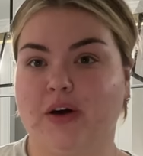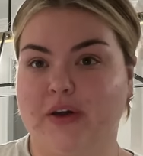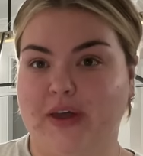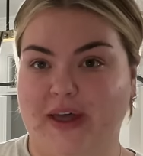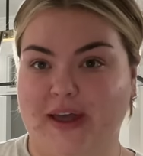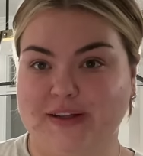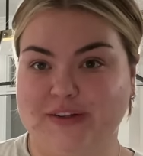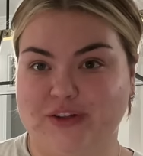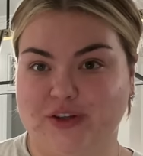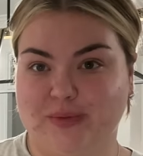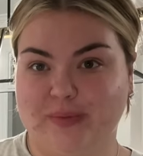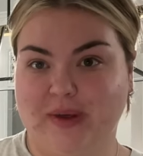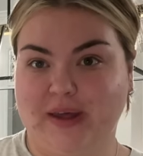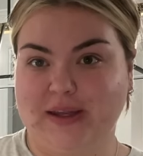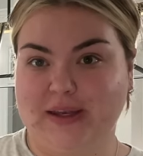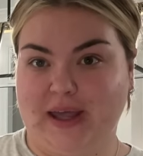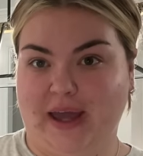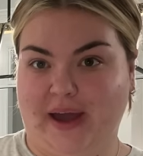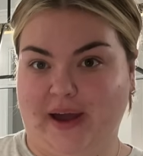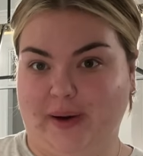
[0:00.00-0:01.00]
okay, I took my
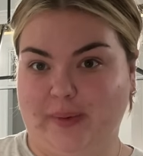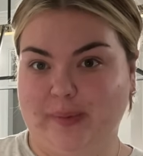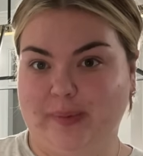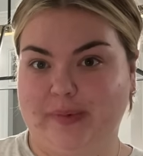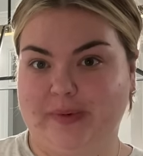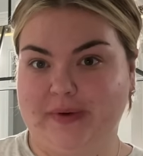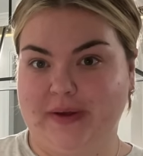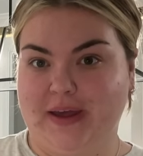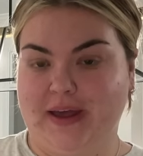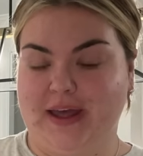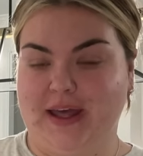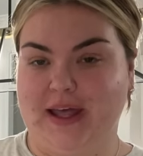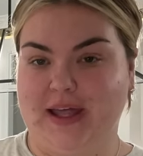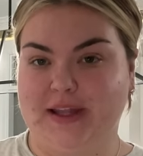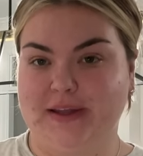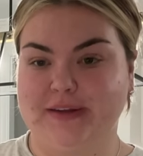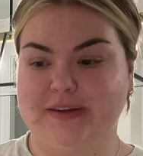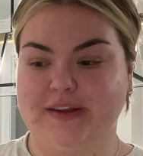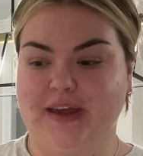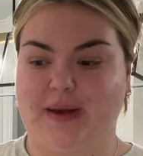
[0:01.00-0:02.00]
nap
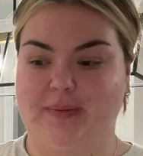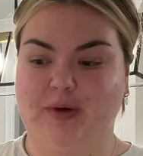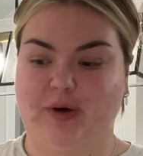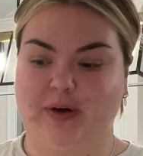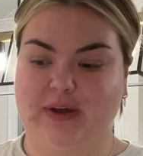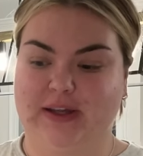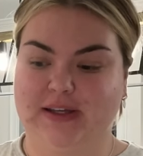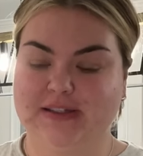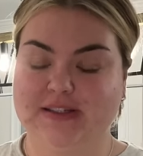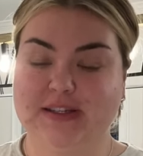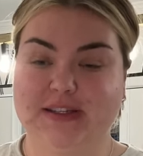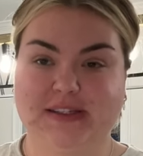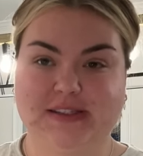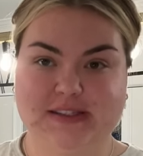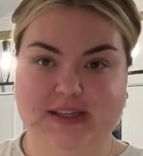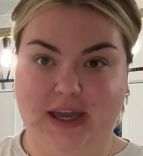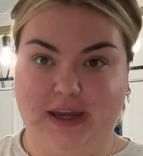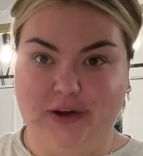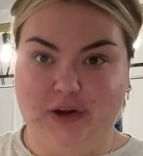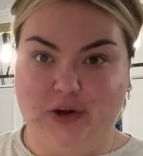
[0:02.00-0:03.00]
and I'm going to
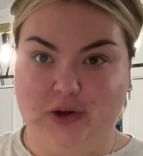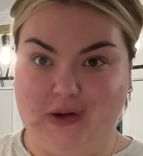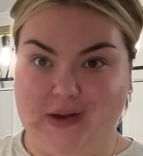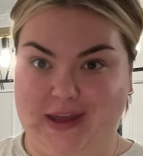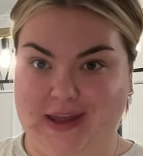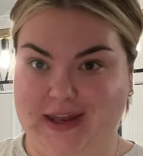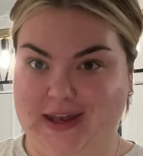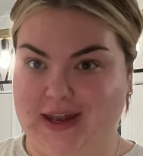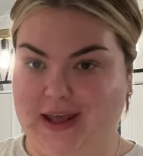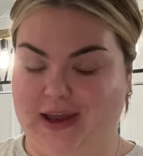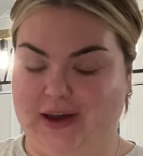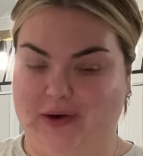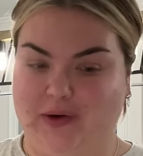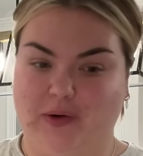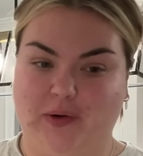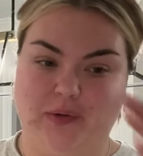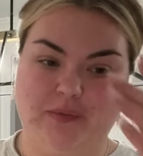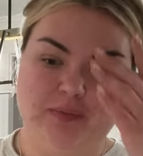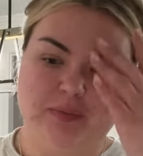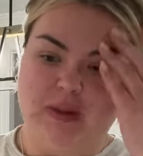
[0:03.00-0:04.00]
decorate
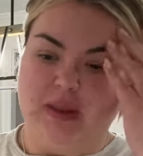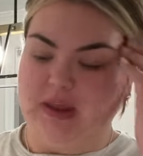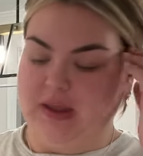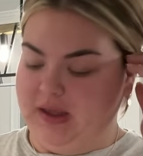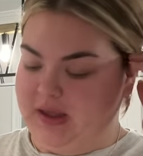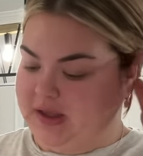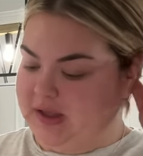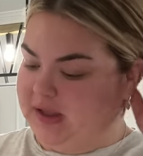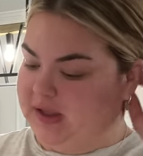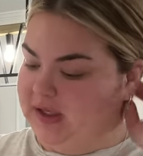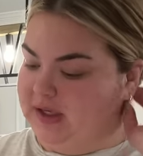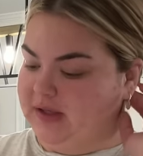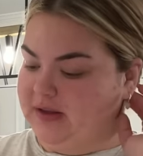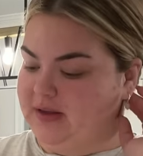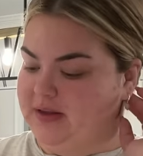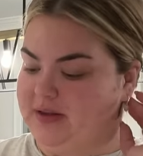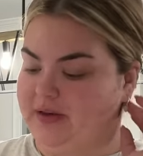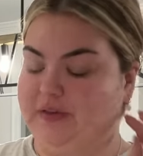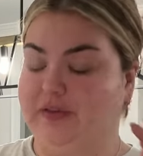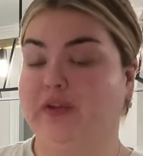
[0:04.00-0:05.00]
now. It
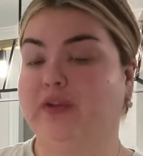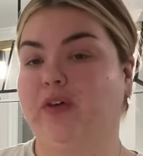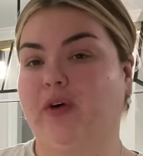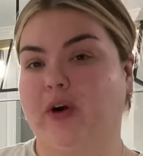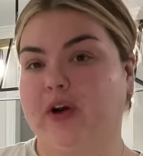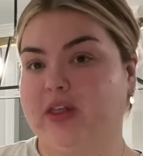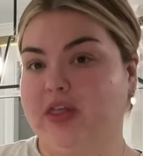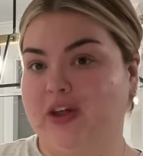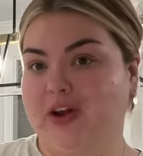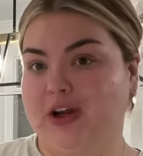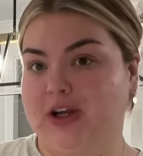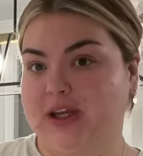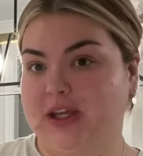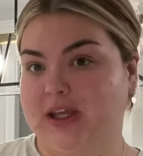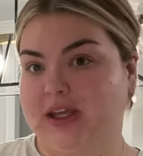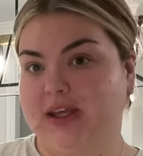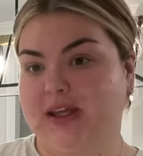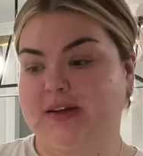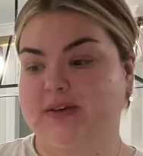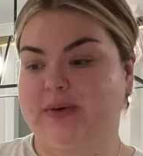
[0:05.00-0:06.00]
is
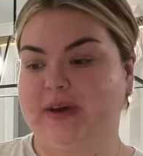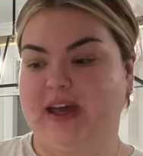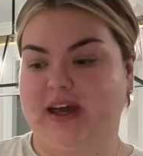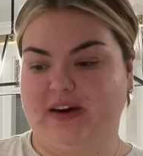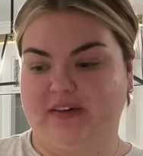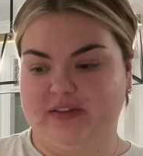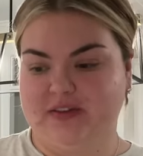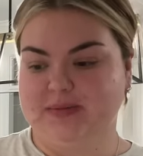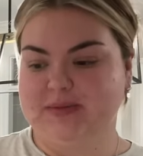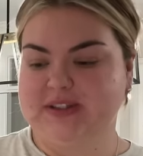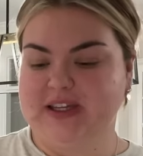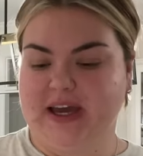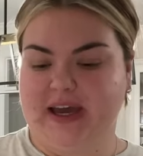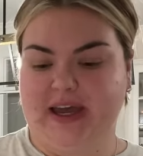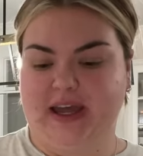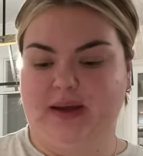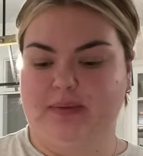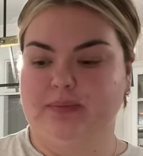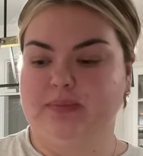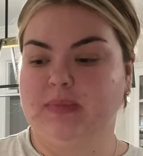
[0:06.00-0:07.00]
4.30, we have some
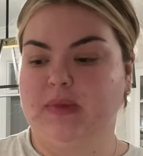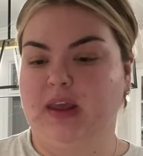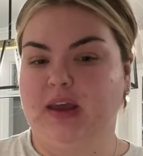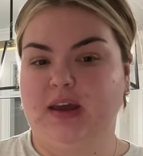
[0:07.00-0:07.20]
time.